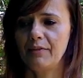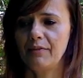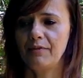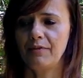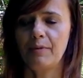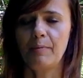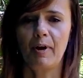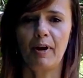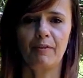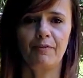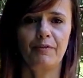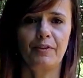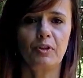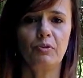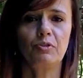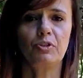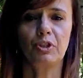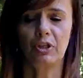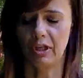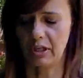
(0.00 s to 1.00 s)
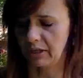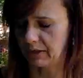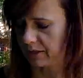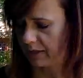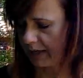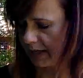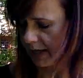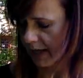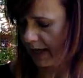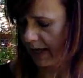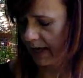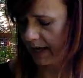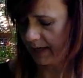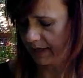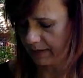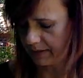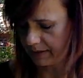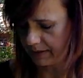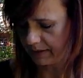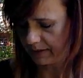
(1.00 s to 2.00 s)
from our future,
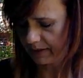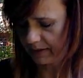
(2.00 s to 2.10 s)
and